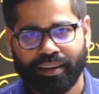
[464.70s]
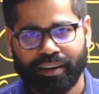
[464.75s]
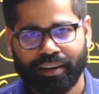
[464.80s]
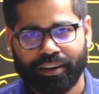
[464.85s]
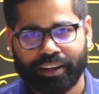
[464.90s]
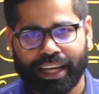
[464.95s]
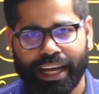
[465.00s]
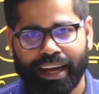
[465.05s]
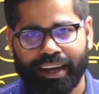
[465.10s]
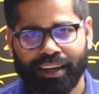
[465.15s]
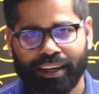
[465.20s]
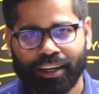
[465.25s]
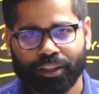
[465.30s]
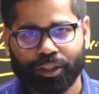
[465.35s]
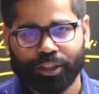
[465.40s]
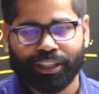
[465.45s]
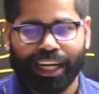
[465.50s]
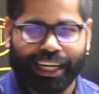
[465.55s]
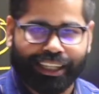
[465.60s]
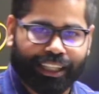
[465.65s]
Okay. So
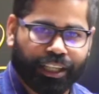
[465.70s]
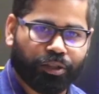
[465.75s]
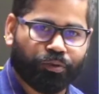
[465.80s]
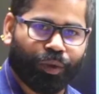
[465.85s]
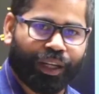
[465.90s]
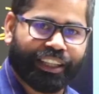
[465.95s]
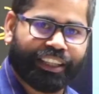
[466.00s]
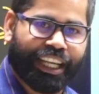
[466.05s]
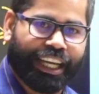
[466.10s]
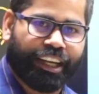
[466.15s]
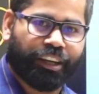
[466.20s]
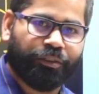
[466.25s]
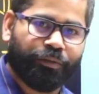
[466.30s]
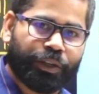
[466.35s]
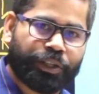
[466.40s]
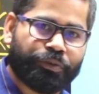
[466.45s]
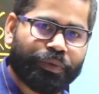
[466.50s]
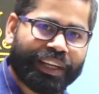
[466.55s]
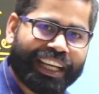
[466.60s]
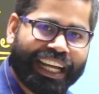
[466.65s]
that is one thing which
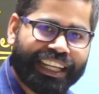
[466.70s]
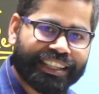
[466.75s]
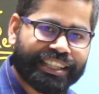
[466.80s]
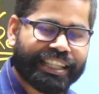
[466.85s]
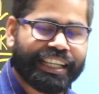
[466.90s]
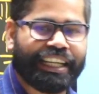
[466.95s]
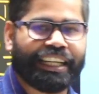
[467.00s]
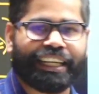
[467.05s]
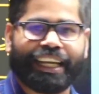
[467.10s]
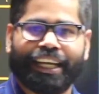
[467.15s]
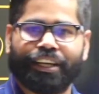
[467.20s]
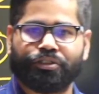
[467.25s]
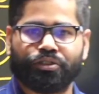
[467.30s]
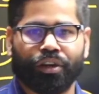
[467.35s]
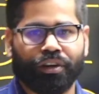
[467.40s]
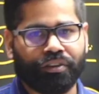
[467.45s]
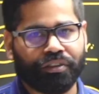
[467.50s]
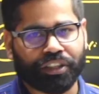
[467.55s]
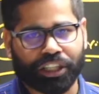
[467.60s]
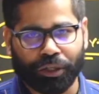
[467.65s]
we can see in case
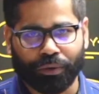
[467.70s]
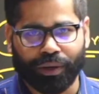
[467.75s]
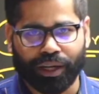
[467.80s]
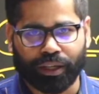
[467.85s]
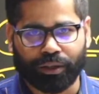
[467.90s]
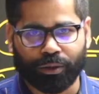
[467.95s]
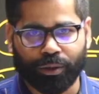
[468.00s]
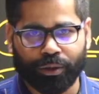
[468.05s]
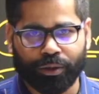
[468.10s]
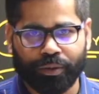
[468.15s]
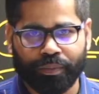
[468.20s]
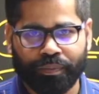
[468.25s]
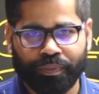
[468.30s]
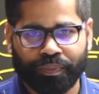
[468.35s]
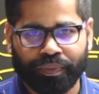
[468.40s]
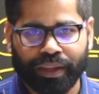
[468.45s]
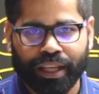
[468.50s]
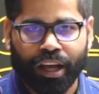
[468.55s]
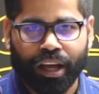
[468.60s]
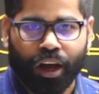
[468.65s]
of QR code.
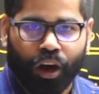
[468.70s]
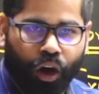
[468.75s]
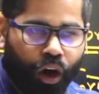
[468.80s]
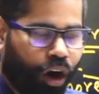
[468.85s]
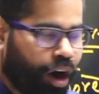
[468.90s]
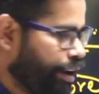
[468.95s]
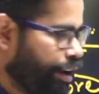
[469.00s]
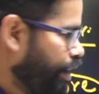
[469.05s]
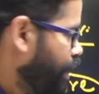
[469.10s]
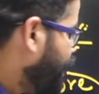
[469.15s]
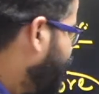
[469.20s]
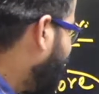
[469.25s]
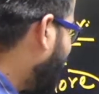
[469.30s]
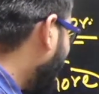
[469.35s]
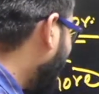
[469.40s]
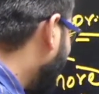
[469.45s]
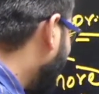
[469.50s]
Or it